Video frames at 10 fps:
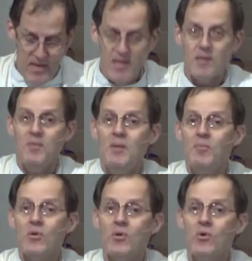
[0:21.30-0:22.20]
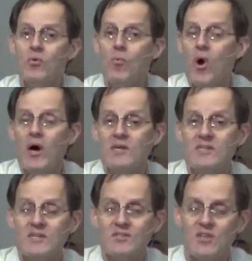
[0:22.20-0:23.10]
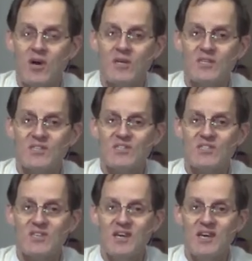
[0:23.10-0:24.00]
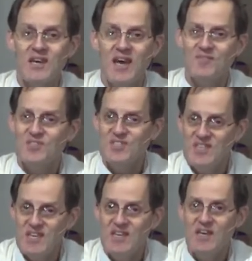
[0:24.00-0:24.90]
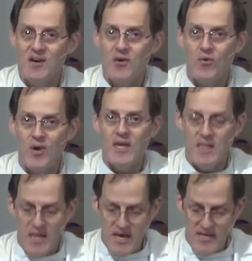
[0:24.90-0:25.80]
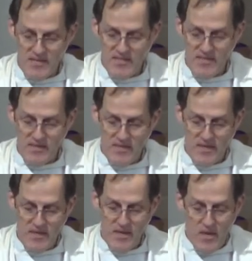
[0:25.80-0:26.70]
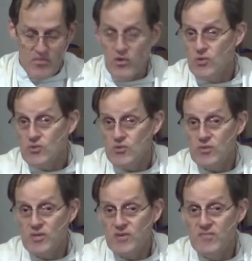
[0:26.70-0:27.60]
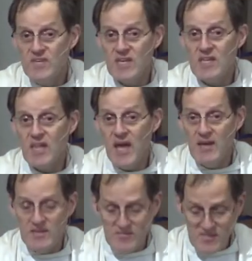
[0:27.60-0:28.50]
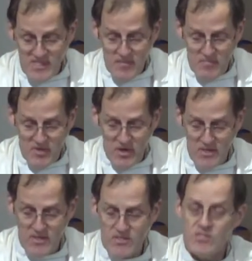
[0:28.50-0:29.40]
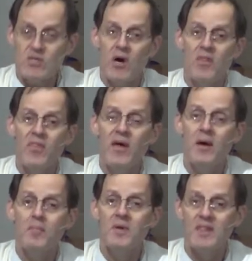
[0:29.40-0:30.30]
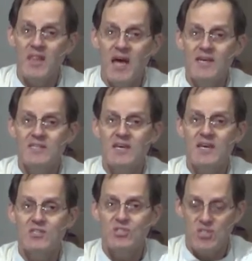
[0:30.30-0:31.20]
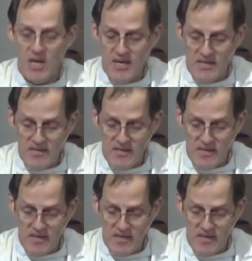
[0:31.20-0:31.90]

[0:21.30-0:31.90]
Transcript: The people who walked in darkness have seen a great light. Those who lived in a land of deep darkness, on them light has shined.